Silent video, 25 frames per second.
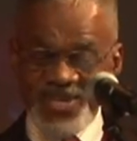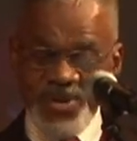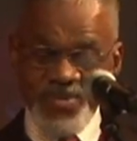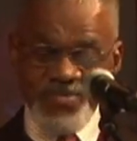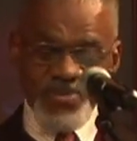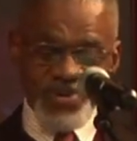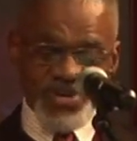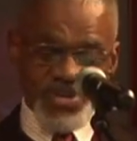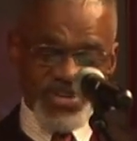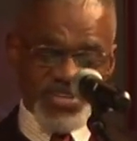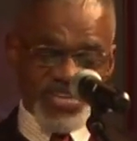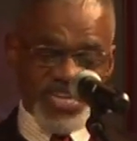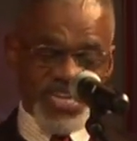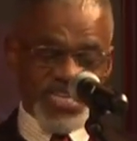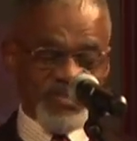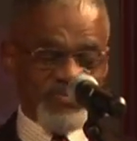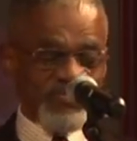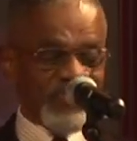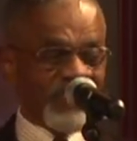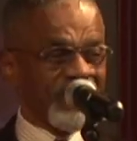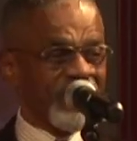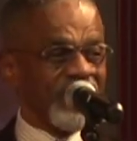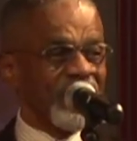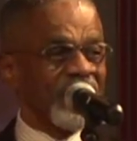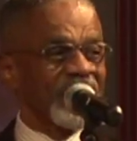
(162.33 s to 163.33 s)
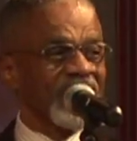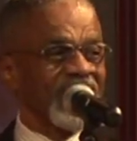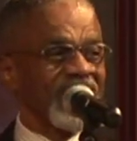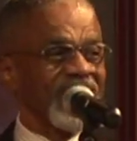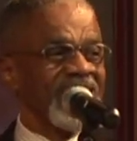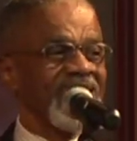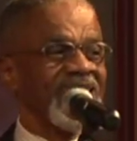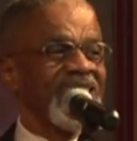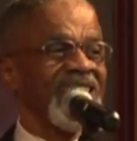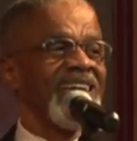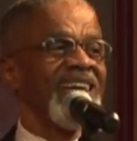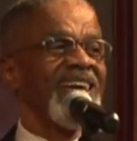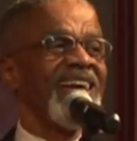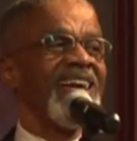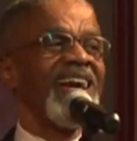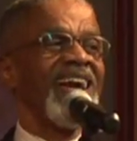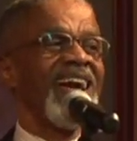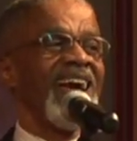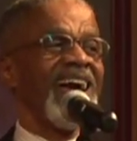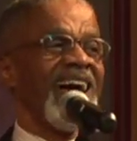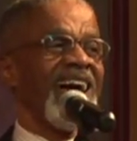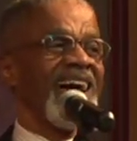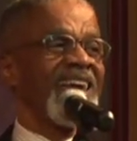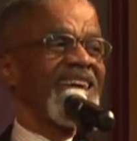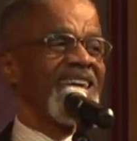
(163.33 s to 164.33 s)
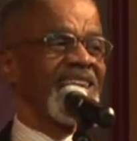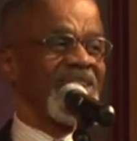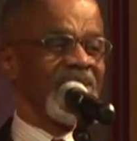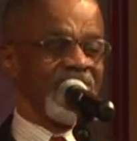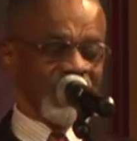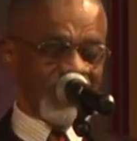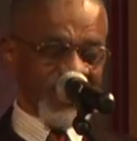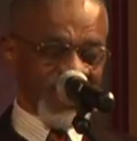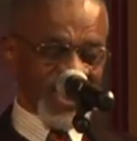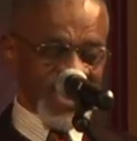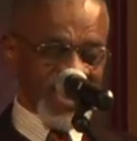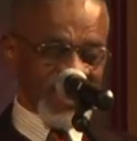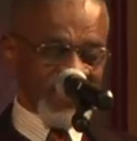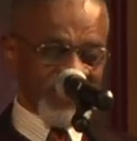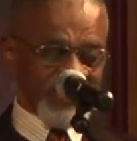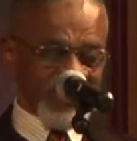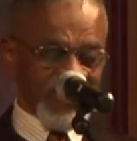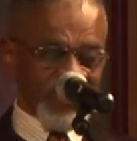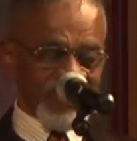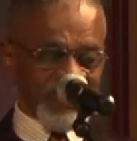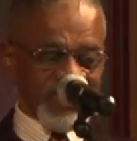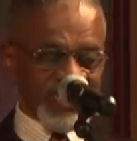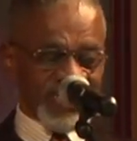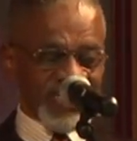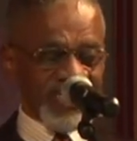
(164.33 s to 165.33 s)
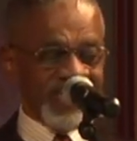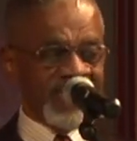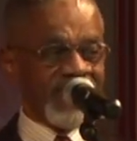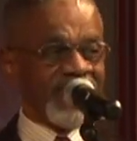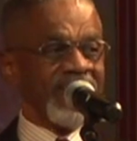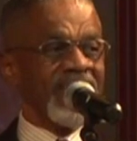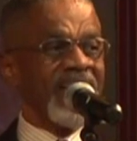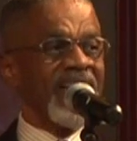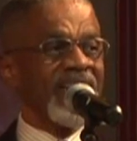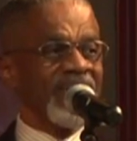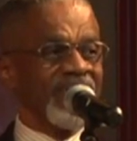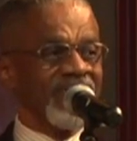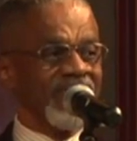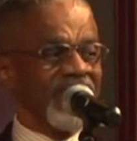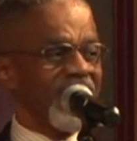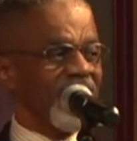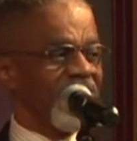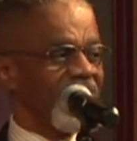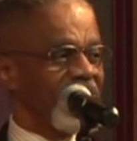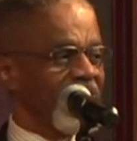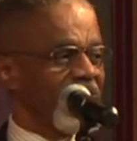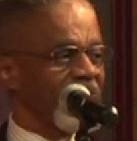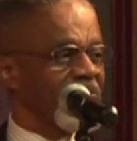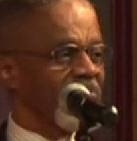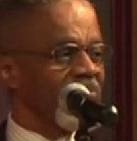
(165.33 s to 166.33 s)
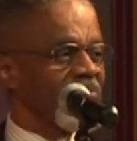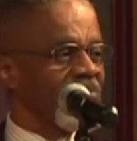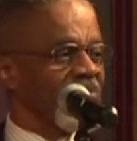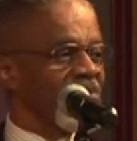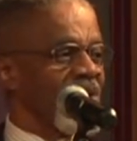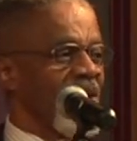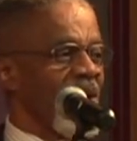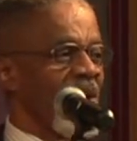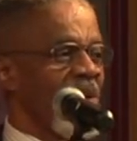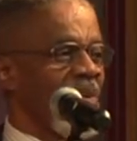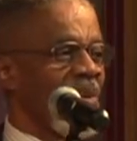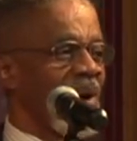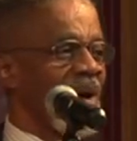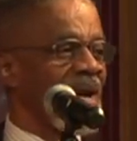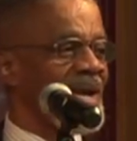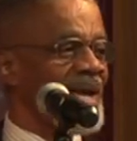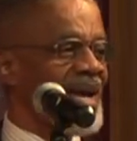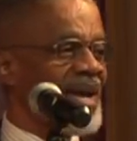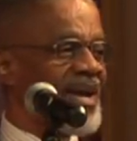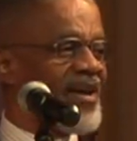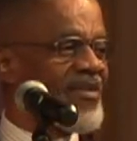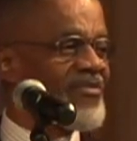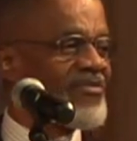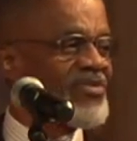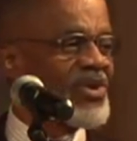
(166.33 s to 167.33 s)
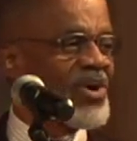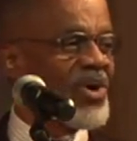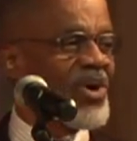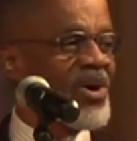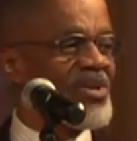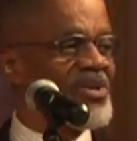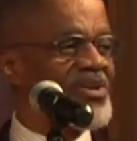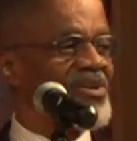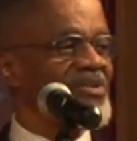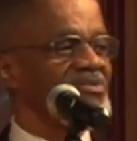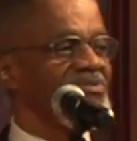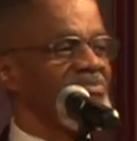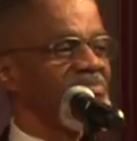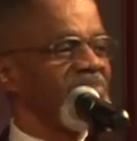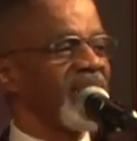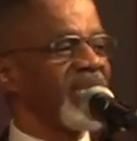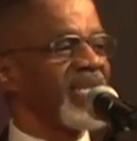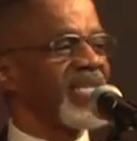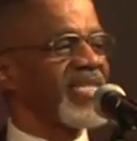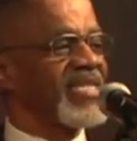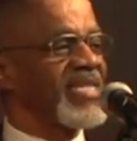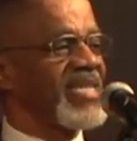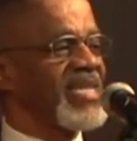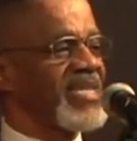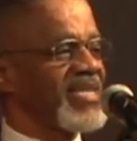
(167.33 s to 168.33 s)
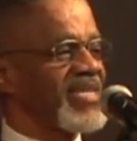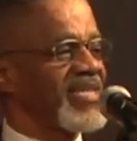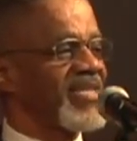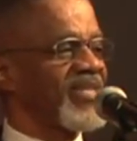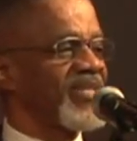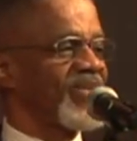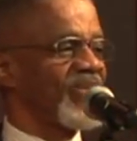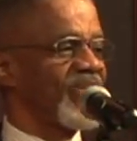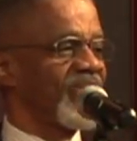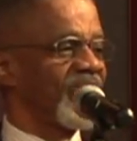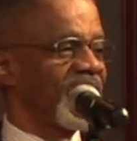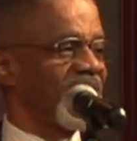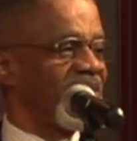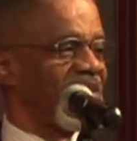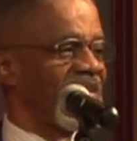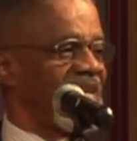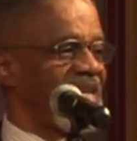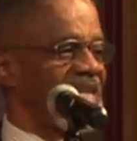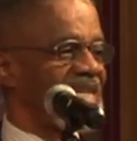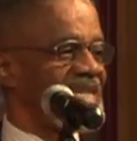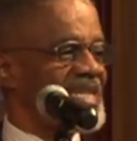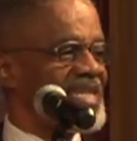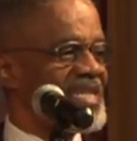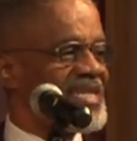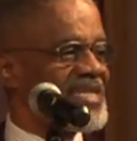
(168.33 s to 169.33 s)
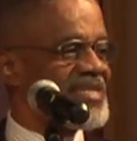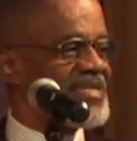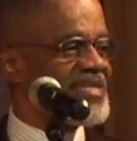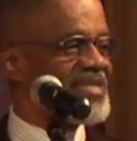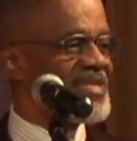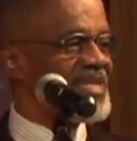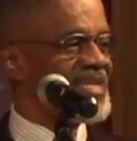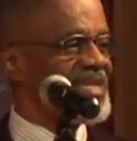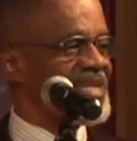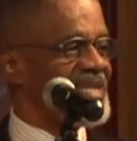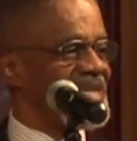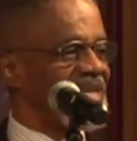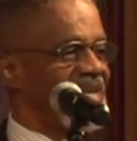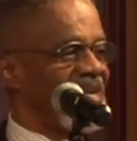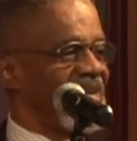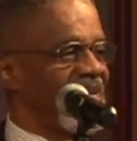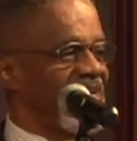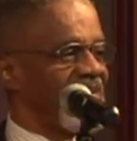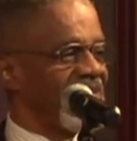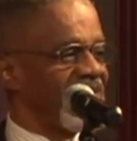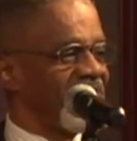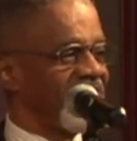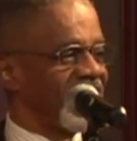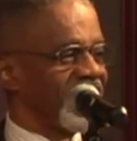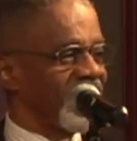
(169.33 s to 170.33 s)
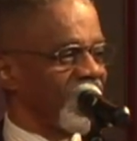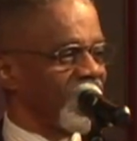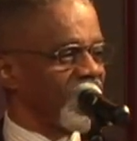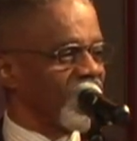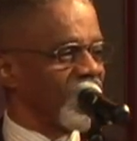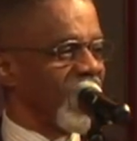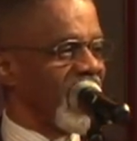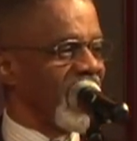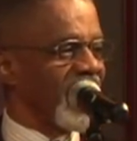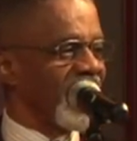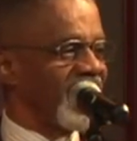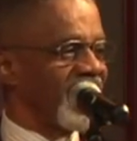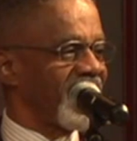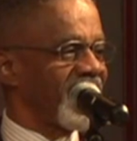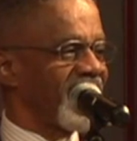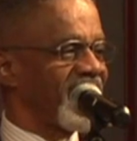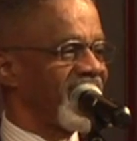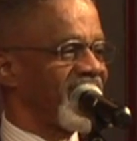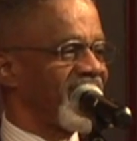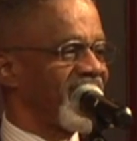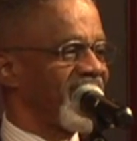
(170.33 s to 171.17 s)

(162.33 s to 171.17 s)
to apologize profusely, and I do again publicly. Thank you, Derek. Well, I have the honor of being seated to the lady in the red